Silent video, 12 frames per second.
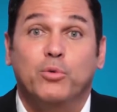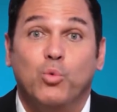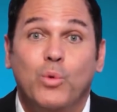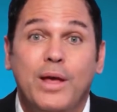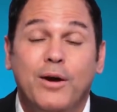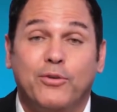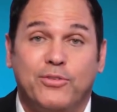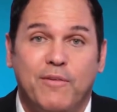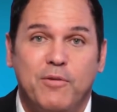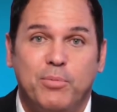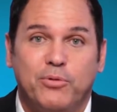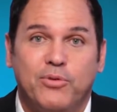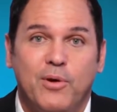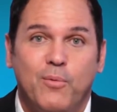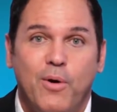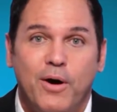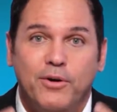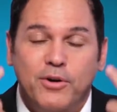We are 70%
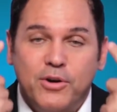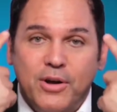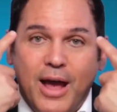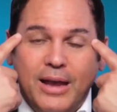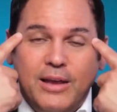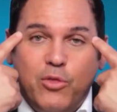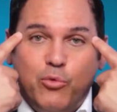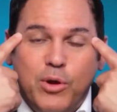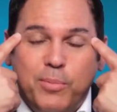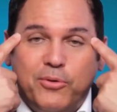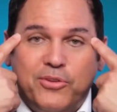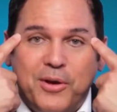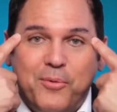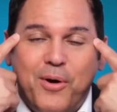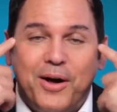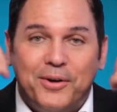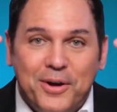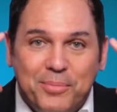water, 93%
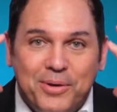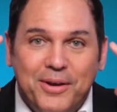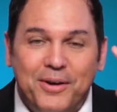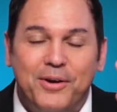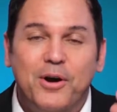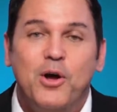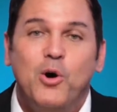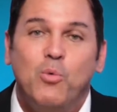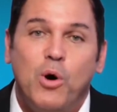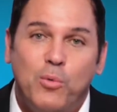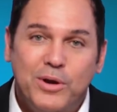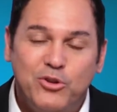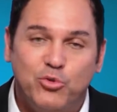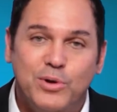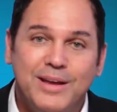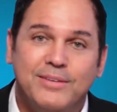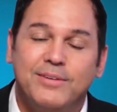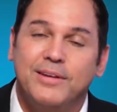water up here. What we
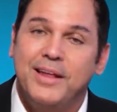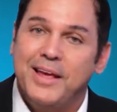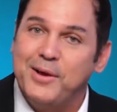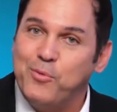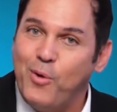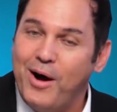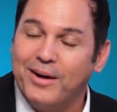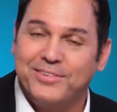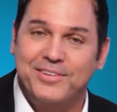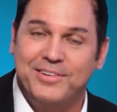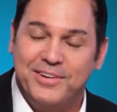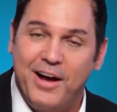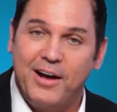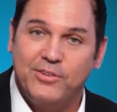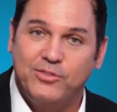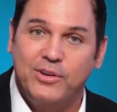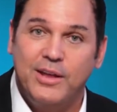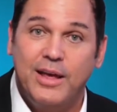drink today, walks and talks
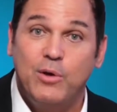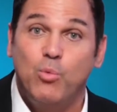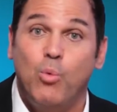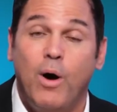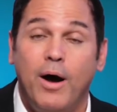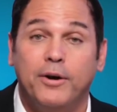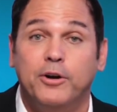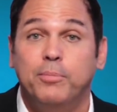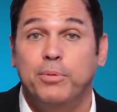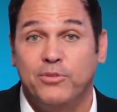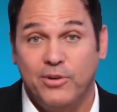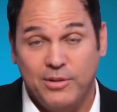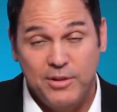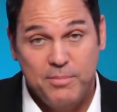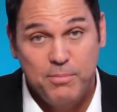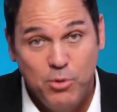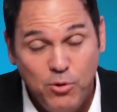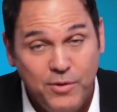today, water, particularly
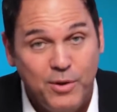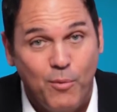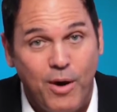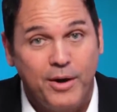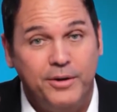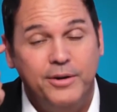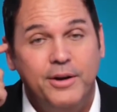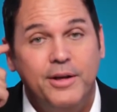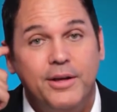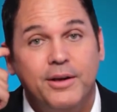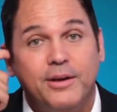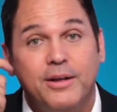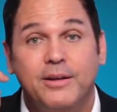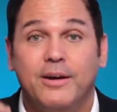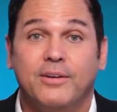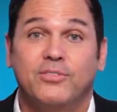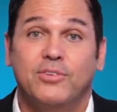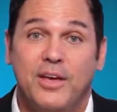moving water,
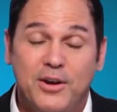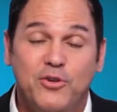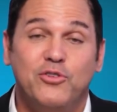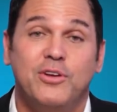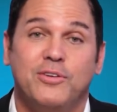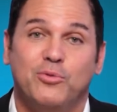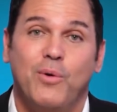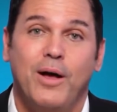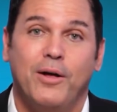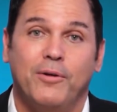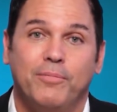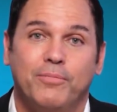conducts energy as well.